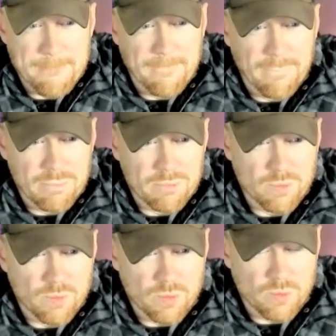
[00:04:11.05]

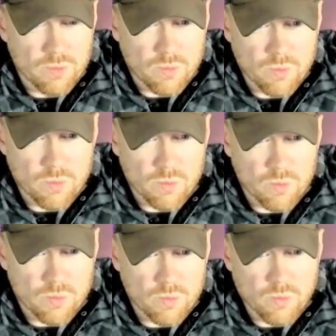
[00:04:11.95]

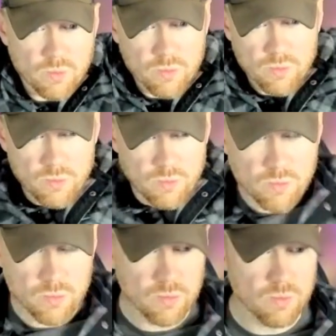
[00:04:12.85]

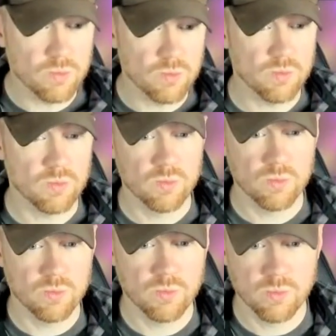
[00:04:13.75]

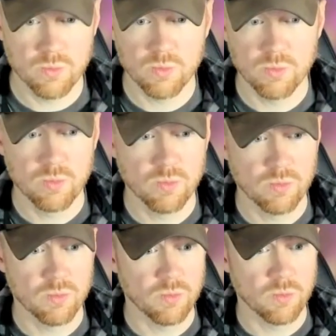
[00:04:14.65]

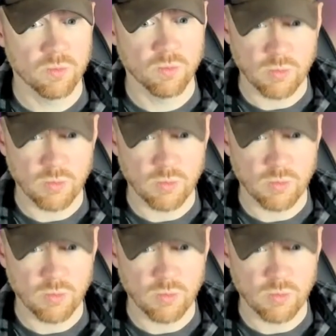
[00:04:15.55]
This person isn't speaking.